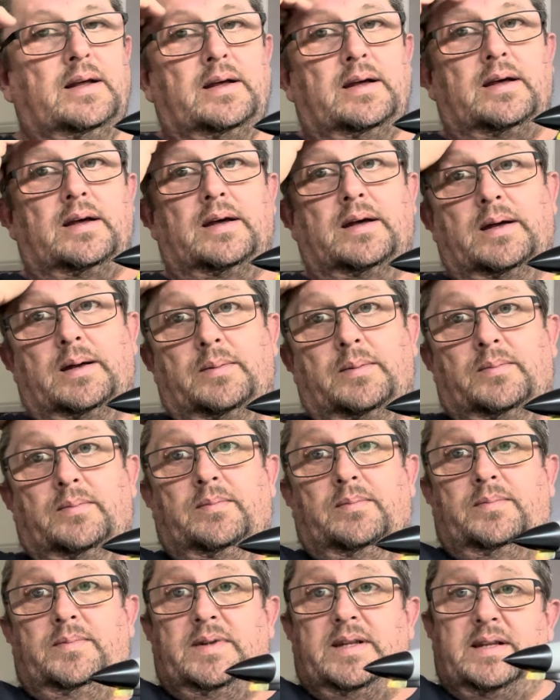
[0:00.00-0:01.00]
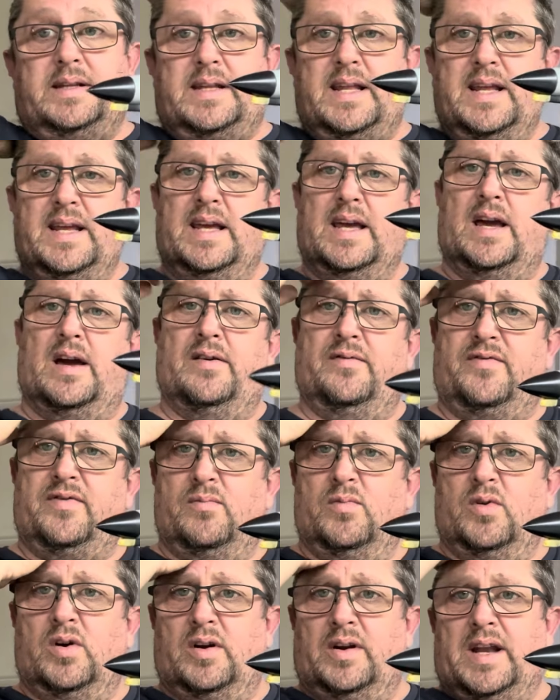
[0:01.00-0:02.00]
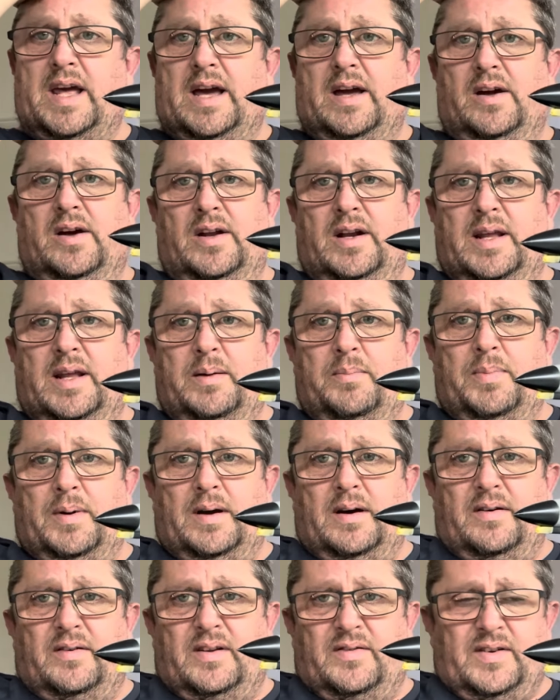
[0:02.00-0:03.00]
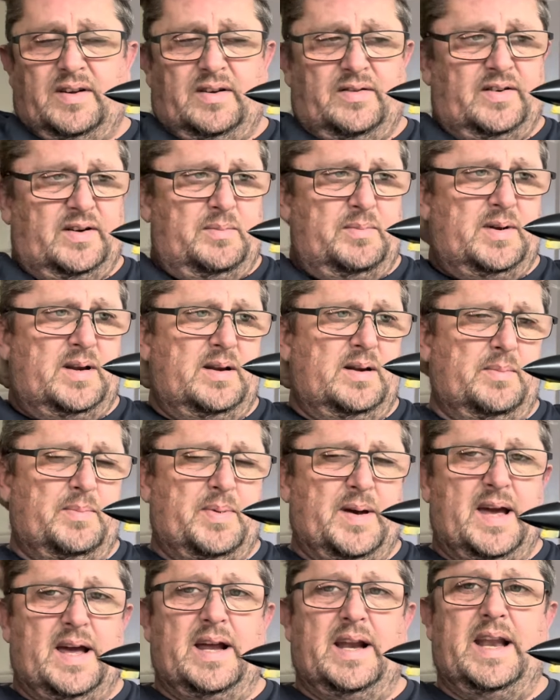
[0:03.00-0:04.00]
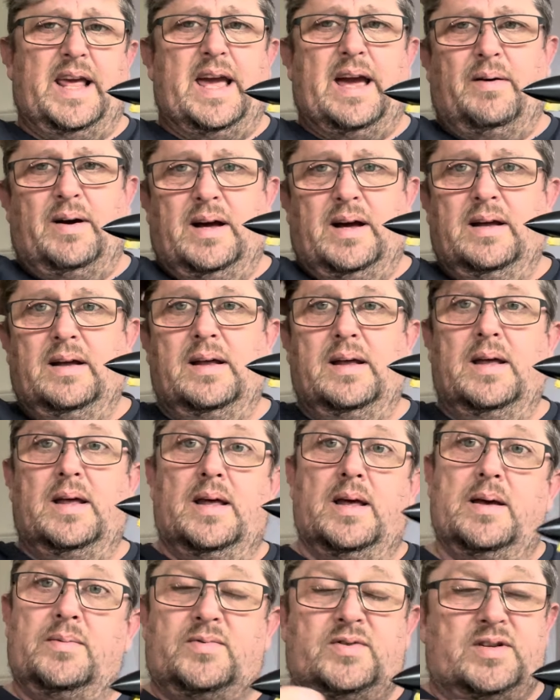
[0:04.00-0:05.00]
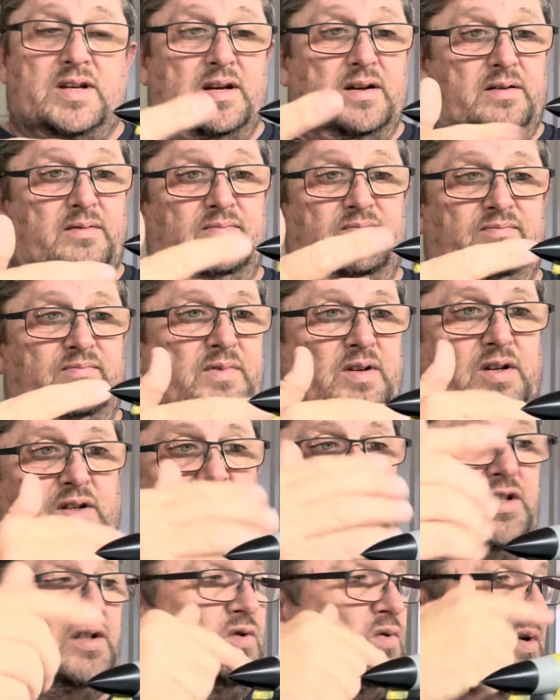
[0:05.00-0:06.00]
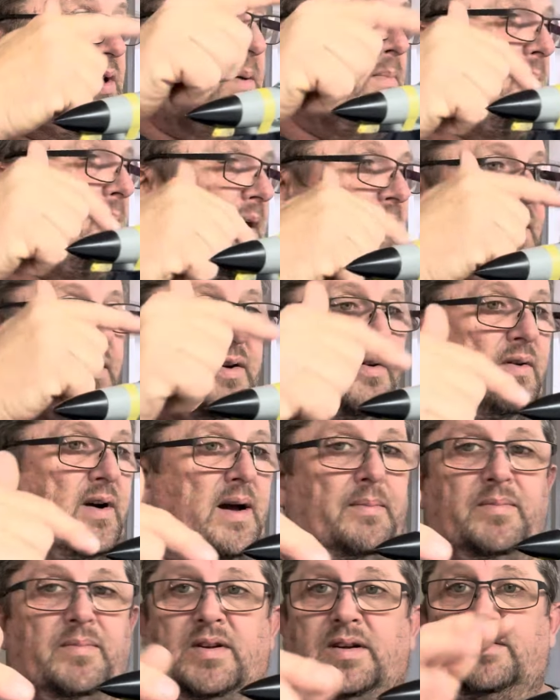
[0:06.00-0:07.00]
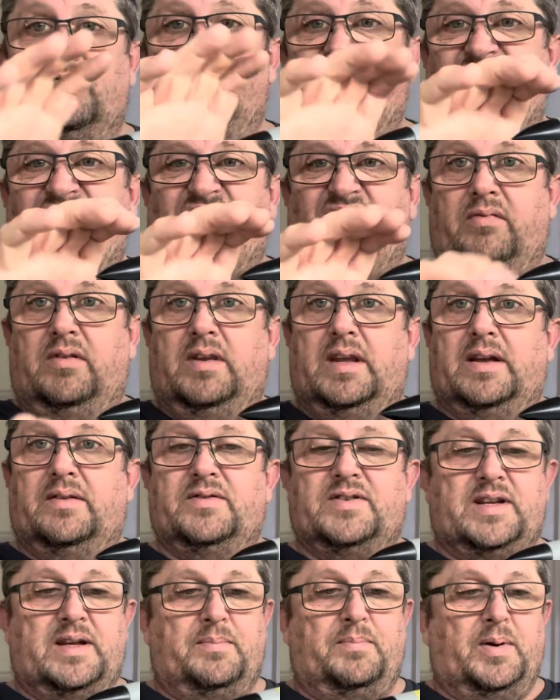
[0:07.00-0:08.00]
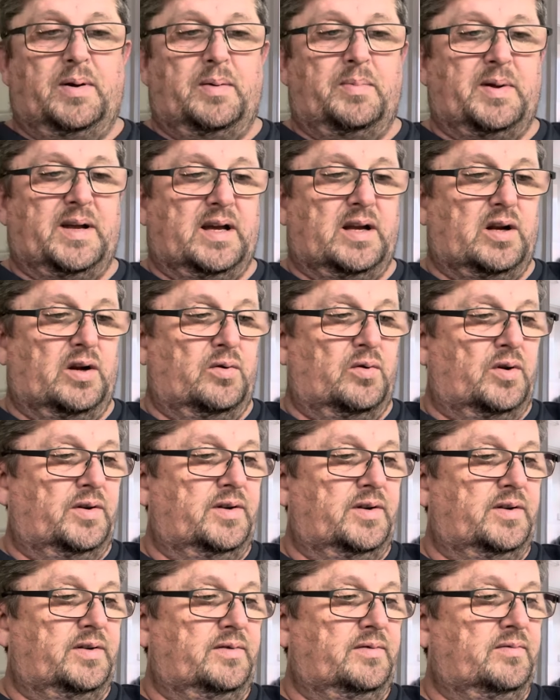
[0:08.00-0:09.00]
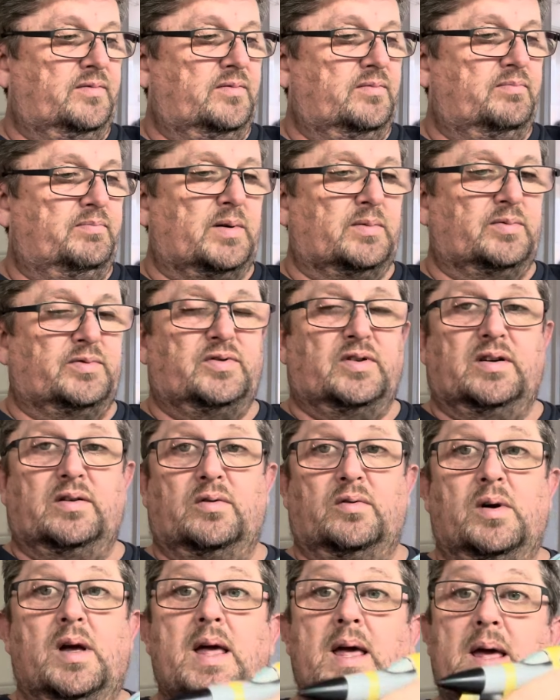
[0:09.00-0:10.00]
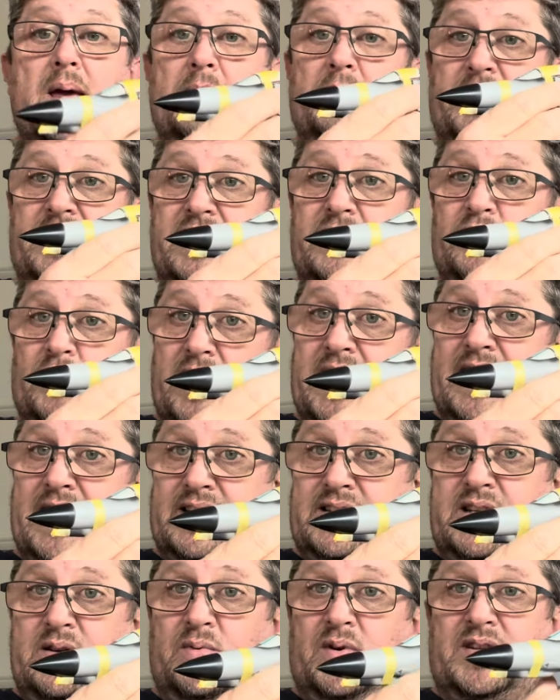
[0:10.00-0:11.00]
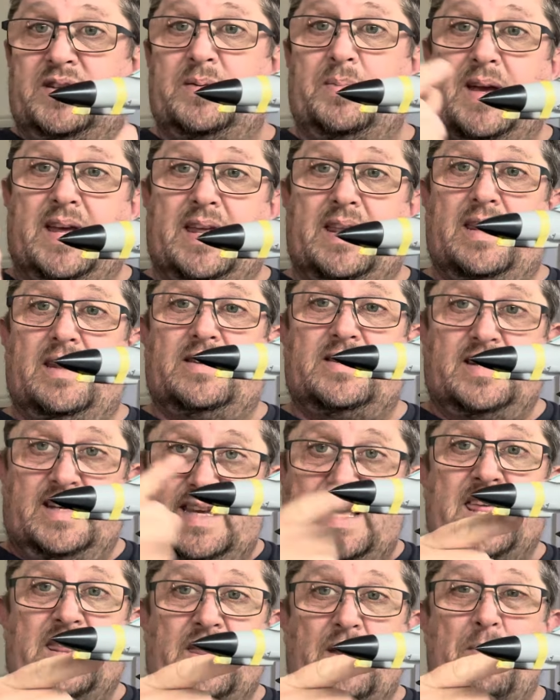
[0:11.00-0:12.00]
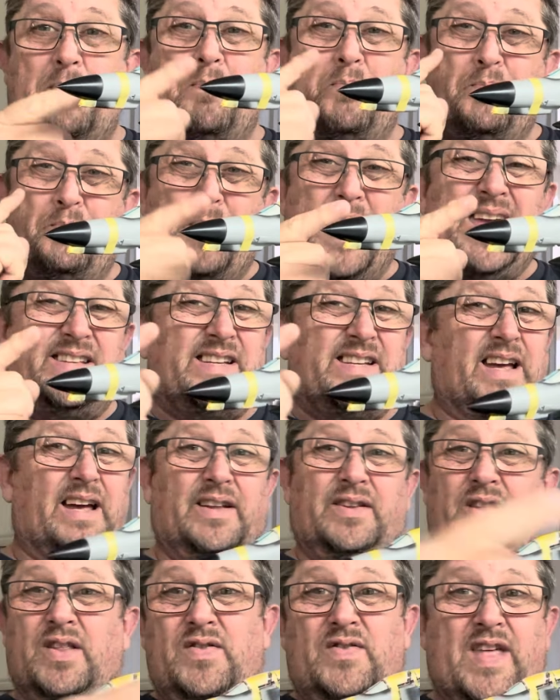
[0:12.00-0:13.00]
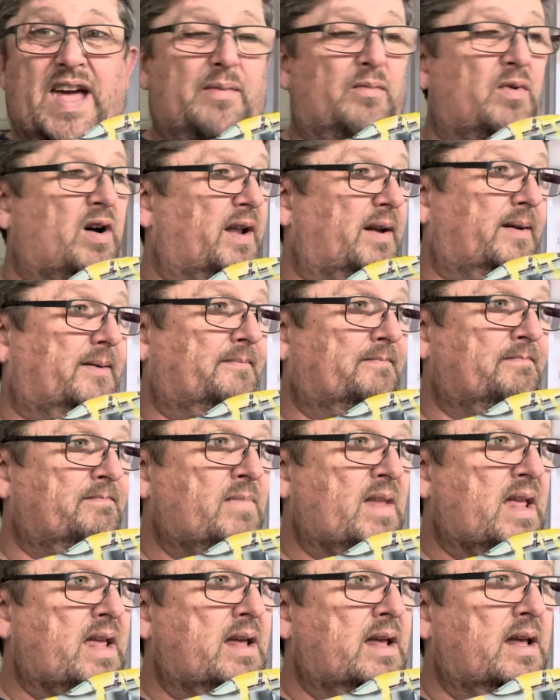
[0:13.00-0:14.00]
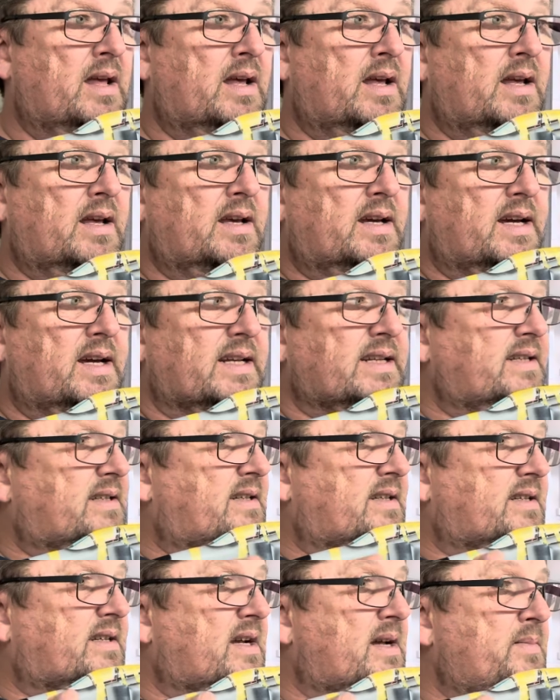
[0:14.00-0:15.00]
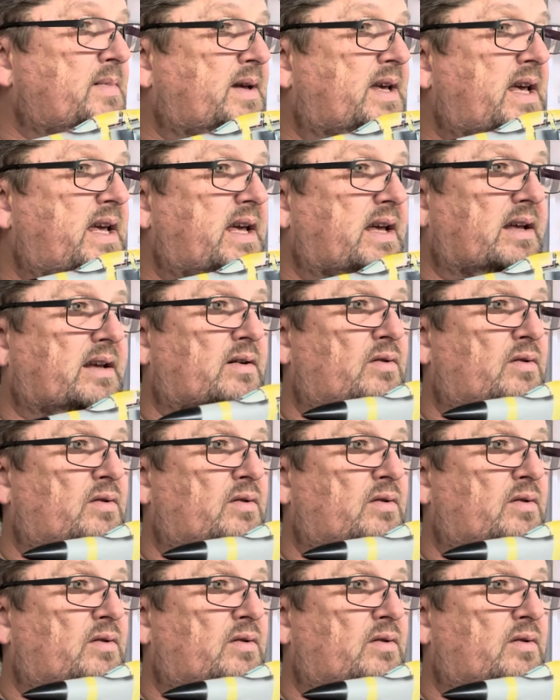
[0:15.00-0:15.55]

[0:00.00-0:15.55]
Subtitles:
Didn't get home from work that early, but I think I've only been there about an hour. So I just quickly bound her up, and that was it. Put a bit of glue on, and Bob's your uncle. But this one actually went together better than that one. And it's the same kit.